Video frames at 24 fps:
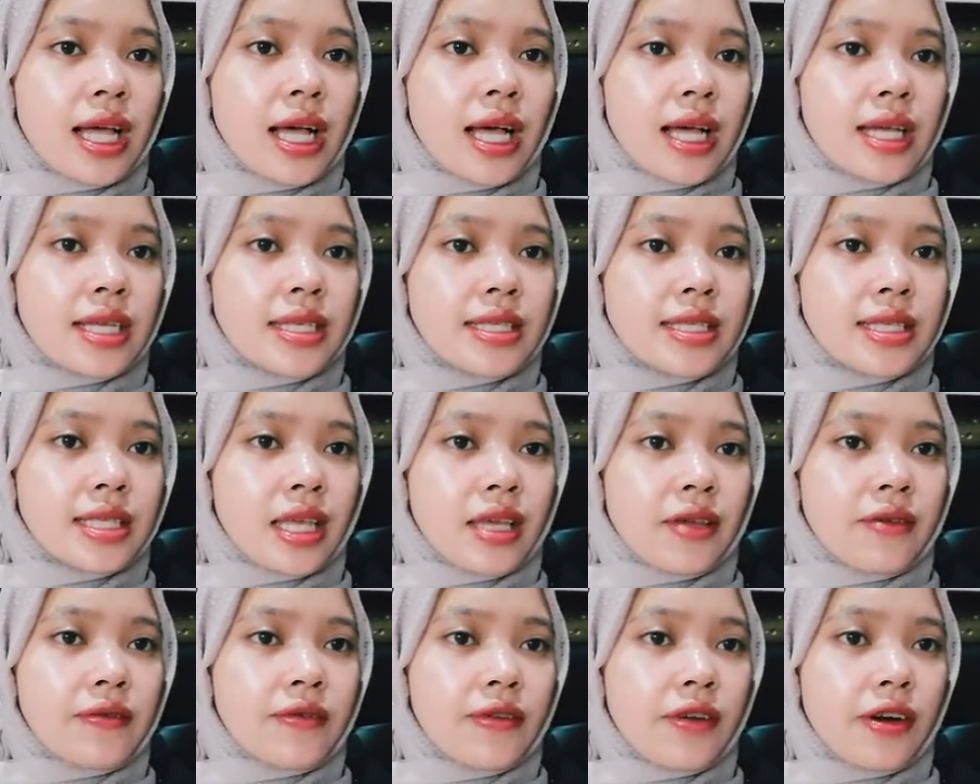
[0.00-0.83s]
as
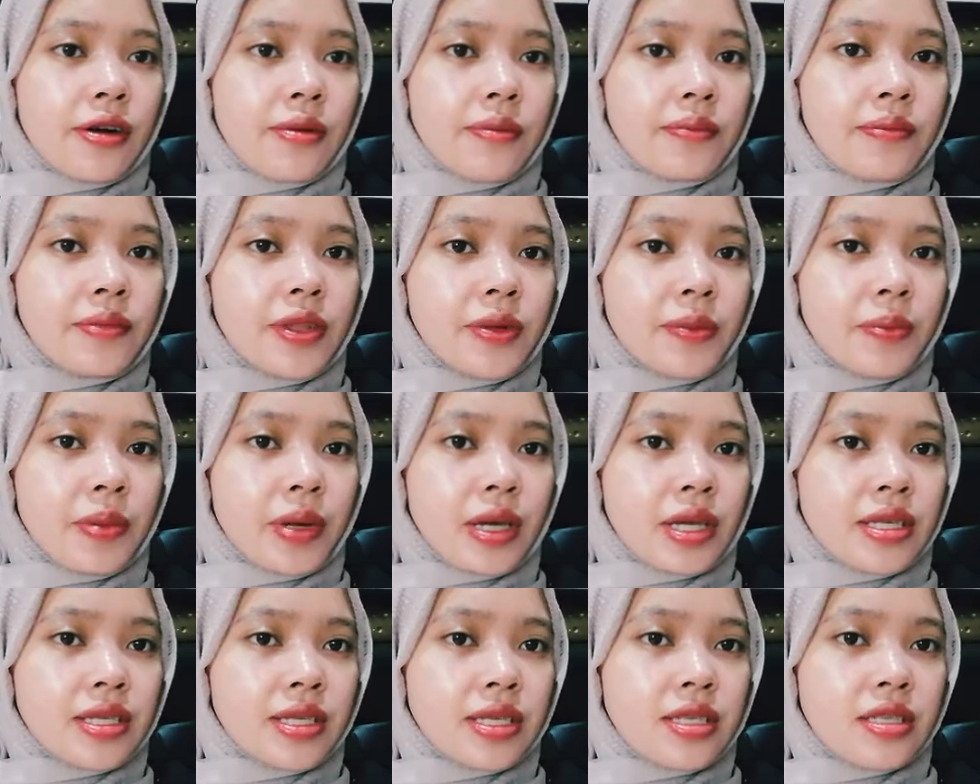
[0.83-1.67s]
they form the
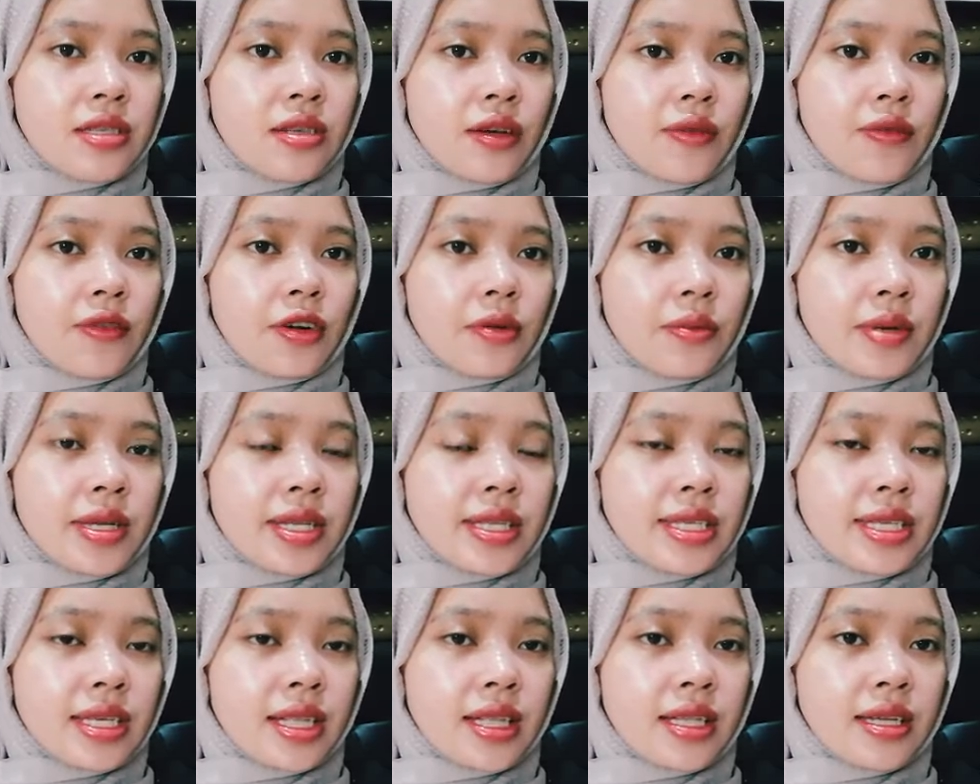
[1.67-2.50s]
basis of
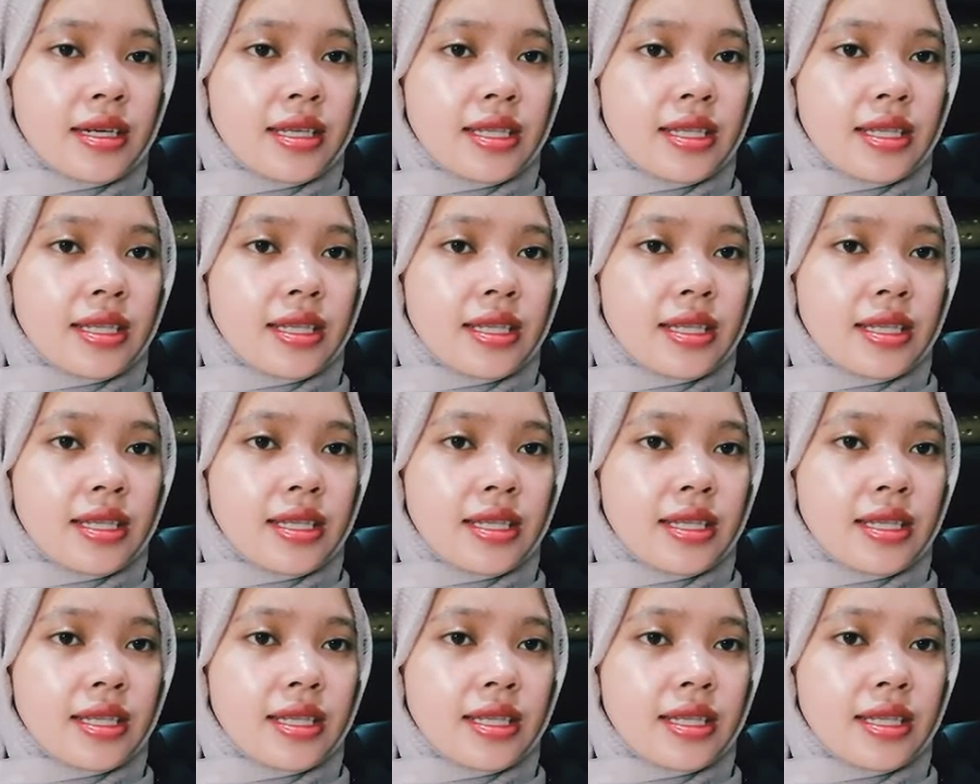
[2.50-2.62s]
commercial